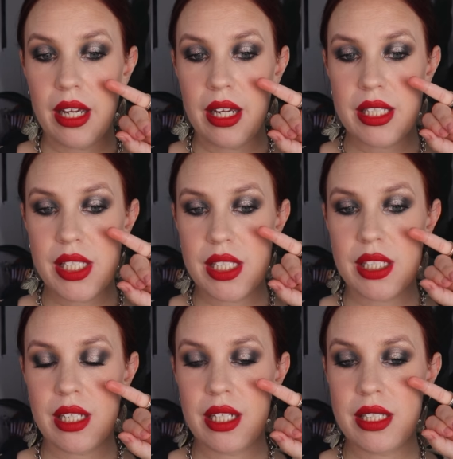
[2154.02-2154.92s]

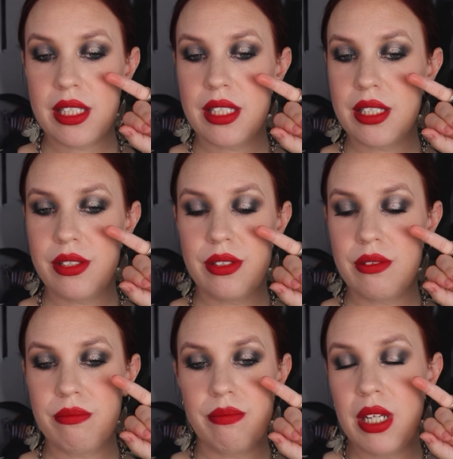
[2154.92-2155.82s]
It's, it's,
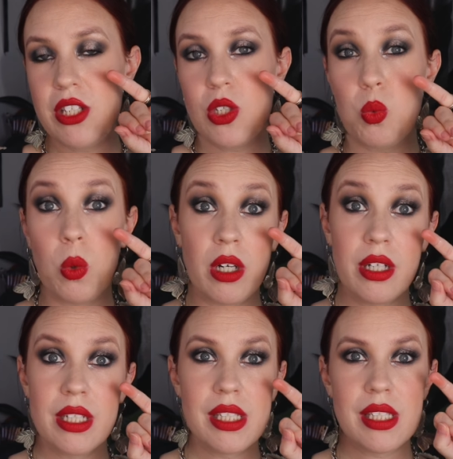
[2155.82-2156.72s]
it just
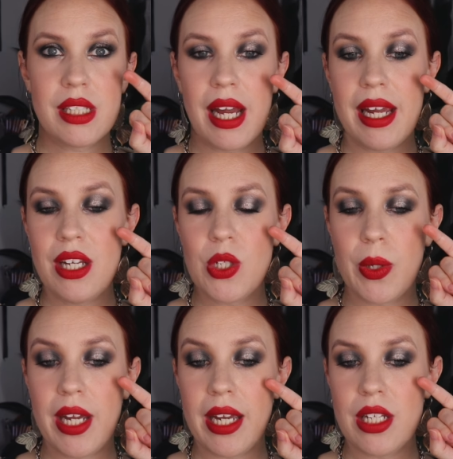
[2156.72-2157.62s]
works I
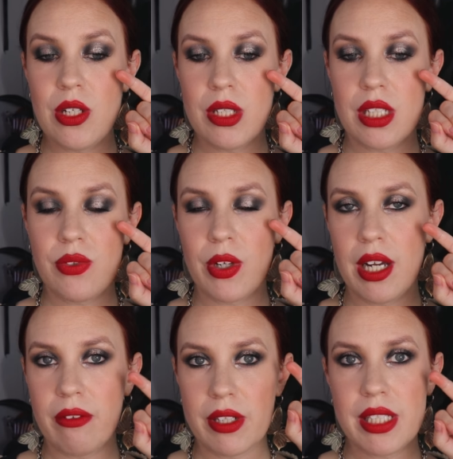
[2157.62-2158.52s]
enjoy it. I can use this for
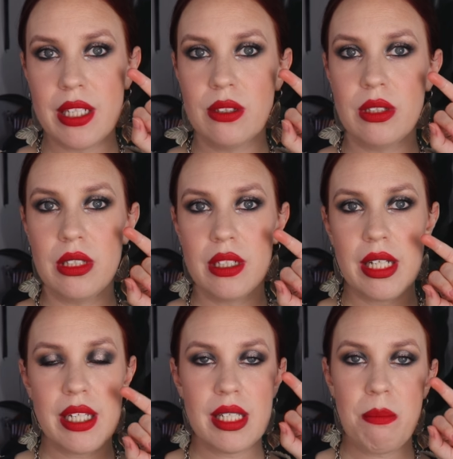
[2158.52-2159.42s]
every single look.
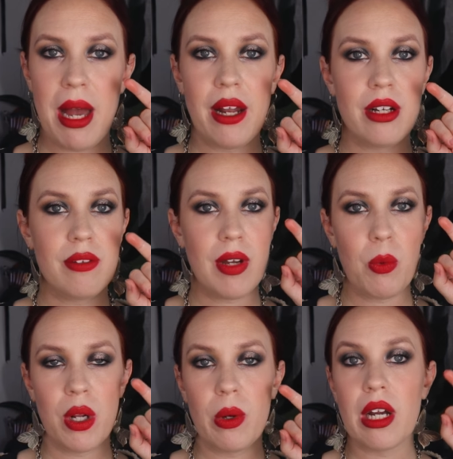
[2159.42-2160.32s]
It doesn't matter if I
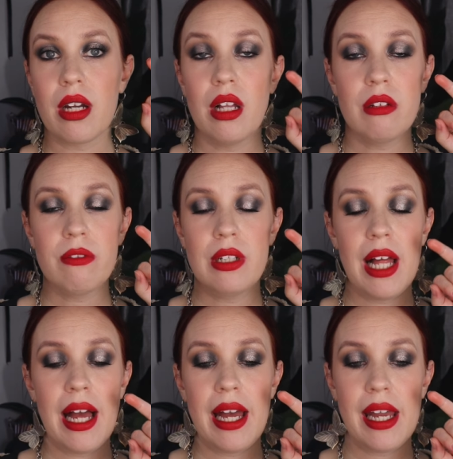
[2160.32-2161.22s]
want to wear a colorful
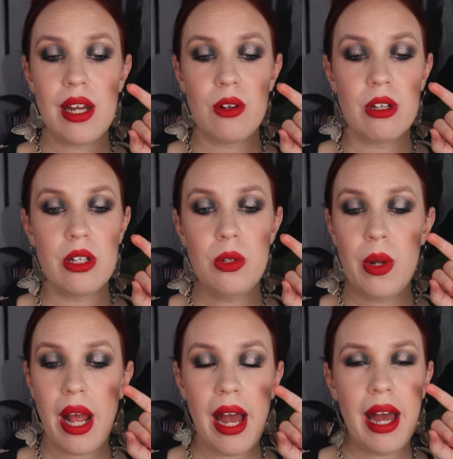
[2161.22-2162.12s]
eye or a
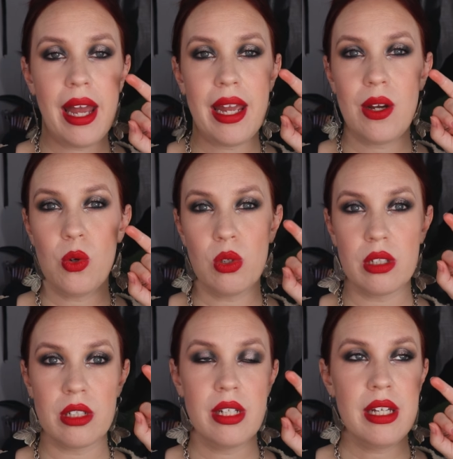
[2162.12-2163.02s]
nude eye
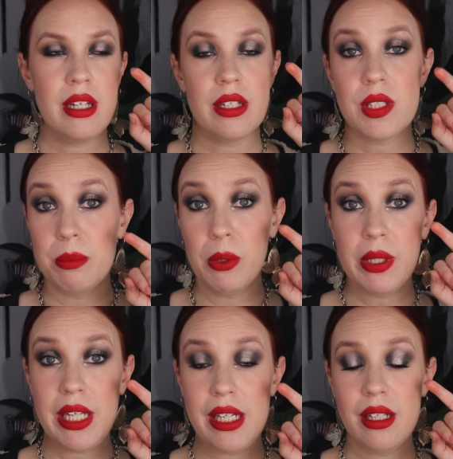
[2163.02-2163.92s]
or a
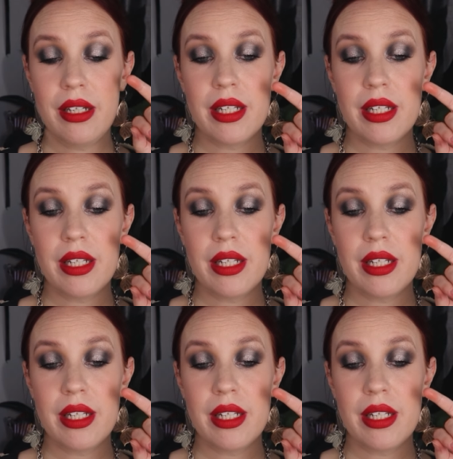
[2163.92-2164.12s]
smoky.